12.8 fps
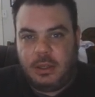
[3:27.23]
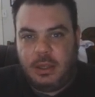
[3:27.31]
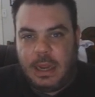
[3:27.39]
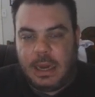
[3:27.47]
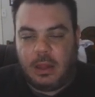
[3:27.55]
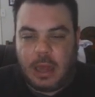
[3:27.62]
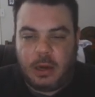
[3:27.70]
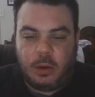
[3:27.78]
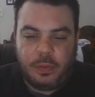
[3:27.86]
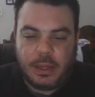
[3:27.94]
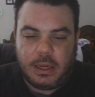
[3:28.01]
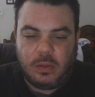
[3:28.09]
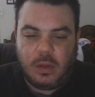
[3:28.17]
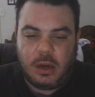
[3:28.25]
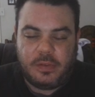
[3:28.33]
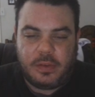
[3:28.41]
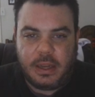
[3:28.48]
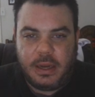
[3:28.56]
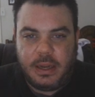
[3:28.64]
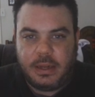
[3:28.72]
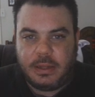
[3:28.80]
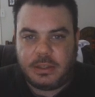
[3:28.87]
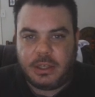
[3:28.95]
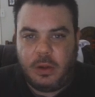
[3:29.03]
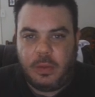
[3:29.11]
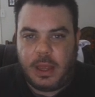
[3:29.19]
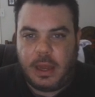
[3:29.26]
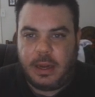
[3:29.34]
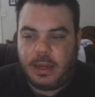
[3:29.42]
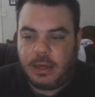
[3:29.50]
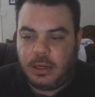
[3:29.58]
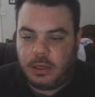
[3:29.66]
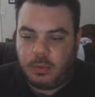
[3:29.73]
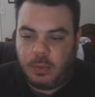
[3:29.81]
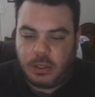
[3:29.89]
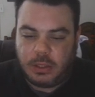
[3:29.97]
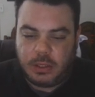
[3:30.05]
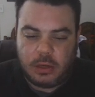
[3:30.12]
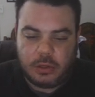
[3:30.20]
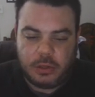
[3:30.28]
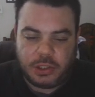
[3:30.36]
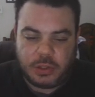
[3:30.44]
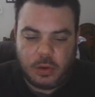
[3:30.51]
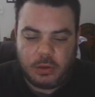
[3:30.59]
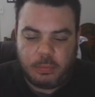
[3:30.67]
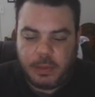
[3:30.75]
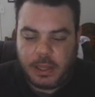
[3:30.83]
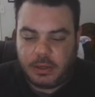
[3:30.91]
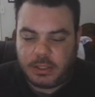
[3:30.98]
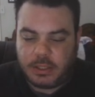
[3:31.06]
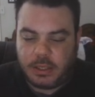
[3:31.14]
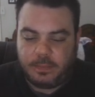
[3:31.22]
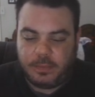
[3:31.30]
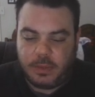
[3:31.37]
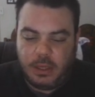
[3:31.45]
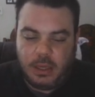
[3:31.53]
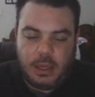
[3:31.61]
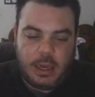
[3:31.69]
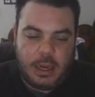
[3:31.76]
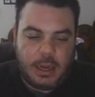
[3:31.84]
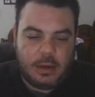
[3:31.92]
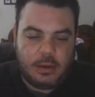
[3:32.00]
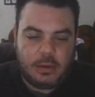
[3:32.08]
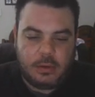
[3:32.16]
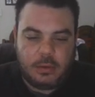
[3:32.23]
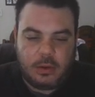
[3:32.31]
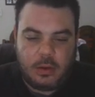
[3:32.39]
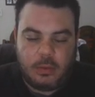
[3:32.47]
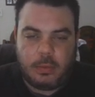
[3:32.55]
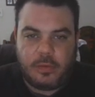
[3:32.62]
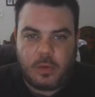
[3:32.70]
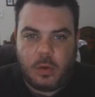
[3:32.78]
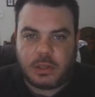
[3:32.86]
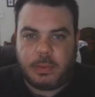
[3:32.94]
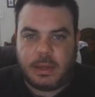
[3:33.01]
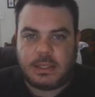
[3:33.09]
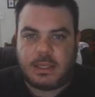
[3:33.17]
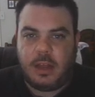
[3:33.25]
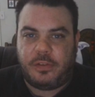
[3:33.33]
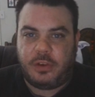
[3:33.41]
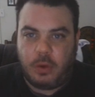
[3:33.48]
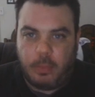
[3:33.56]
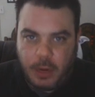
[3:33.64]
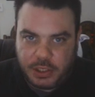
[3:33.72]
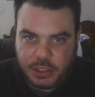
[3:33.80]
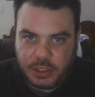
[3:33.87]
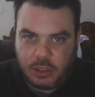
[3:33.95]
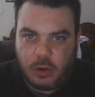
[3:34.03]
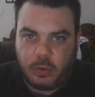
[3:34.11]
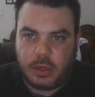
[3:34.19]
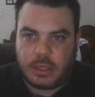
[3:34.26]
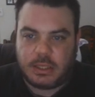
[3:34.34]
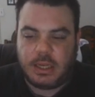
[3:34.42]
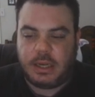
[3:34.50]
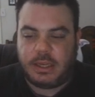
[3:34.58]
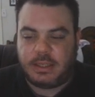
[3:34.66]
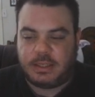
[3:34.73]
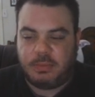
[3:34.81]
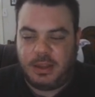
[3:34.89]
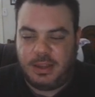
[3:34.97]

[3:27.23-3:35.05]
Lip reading: And I don't think a lot of Canadians know that. And what Dr. Jordan Peterson, and of course myself to a much lower extent, he's